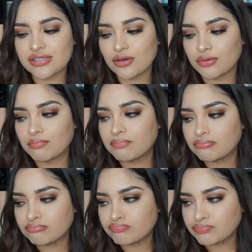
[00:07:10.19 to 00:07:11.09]
So
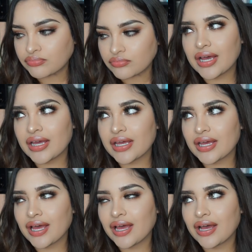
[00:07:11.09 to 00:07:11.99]

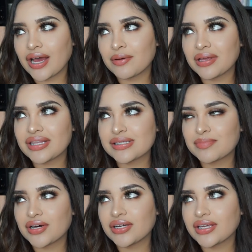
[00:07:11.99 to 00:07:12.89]
I read this
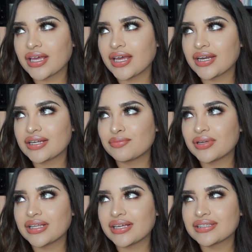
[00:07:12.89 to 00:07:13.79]
book, and
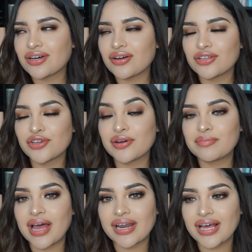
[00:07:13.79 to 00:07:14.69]
it's called You're a
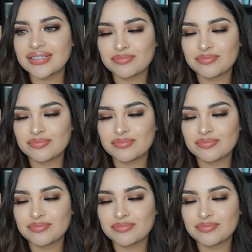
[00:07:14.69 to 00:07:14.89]
Badass.